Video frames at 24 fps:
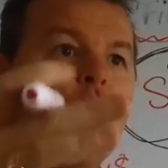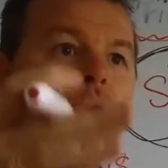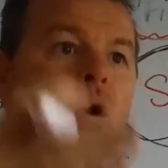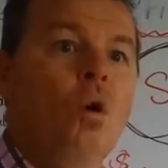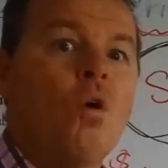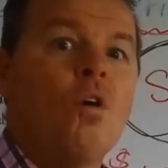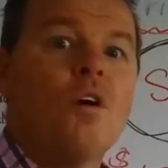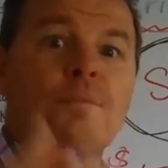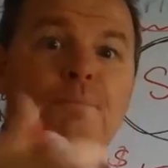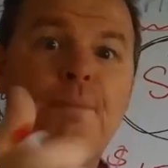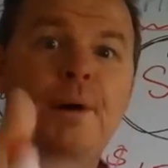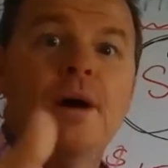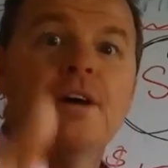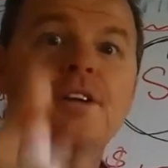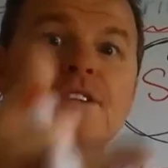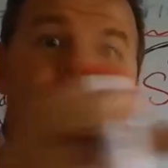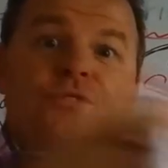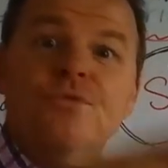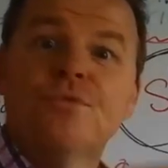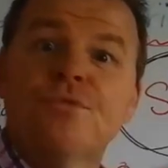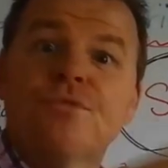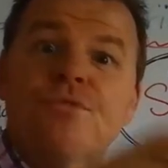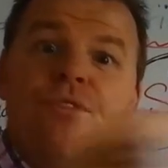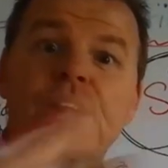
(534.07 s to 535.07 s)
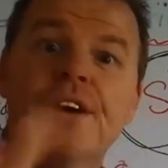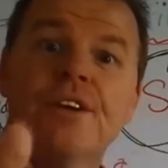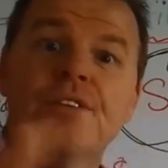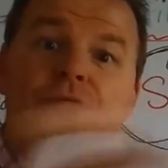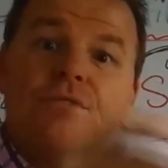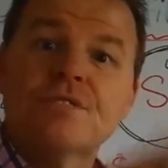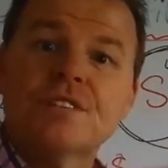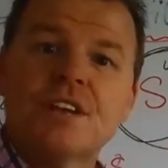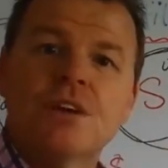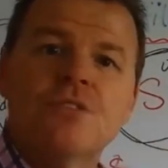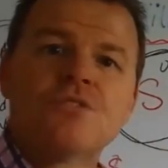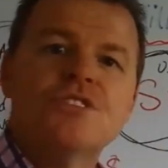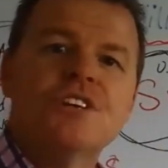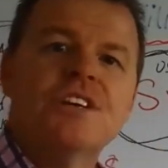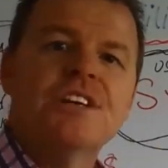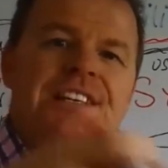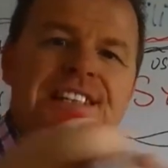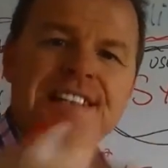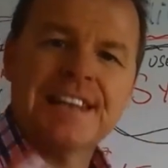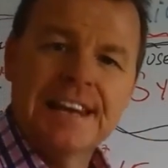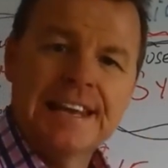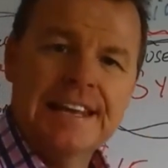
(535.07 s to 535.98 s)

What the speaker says: or a personal friend or associate has